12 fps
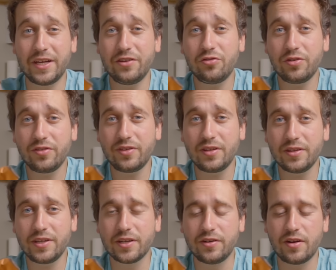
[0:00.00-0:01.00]

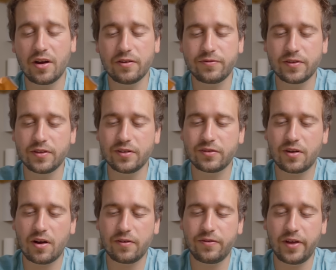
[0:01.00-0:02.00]
Interestingly enough, this
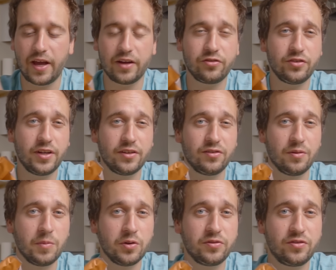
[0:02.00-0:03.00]
coffee actually has the
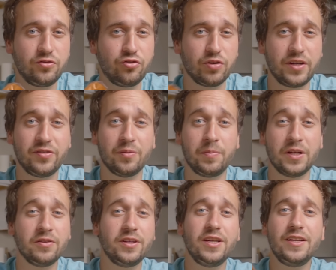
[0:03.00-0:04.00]
most
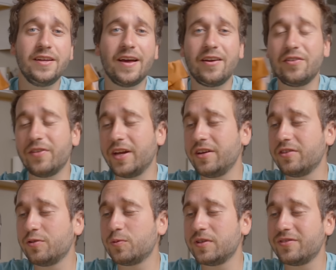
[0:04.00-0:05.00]
traceability out of any of
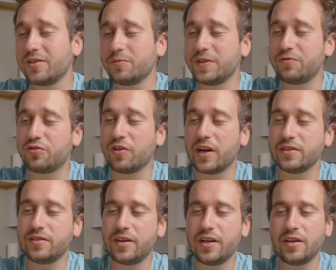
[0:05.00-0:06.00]
the ones that we've tried
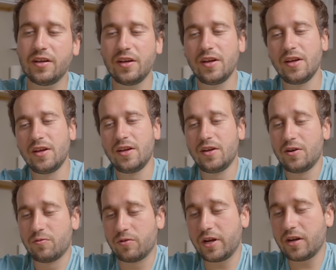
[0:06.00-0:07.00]
today.
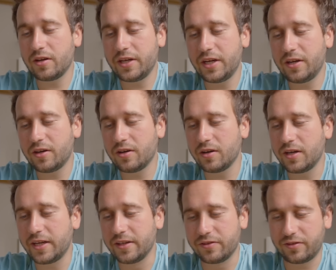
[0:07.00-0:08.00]
Right on here,
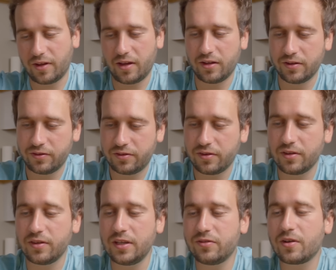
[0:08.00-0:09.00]
it says,
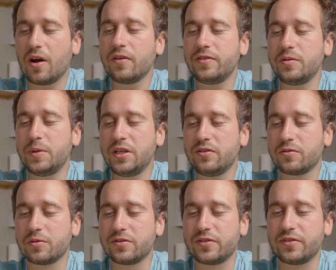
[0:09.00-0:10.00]
these coffee beans
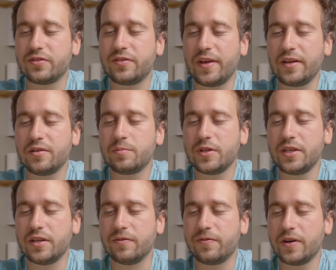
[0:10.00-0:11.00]
were
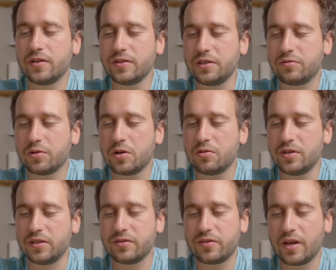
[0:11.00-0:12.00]
sustainably and fairly grown
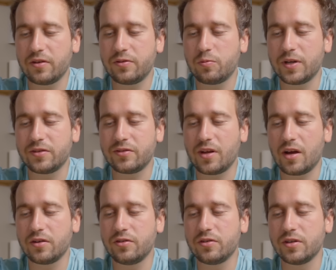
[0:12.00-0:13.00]
in southwest
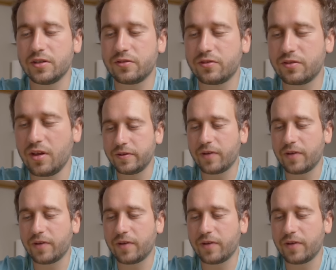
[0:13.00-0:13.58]
Honduras.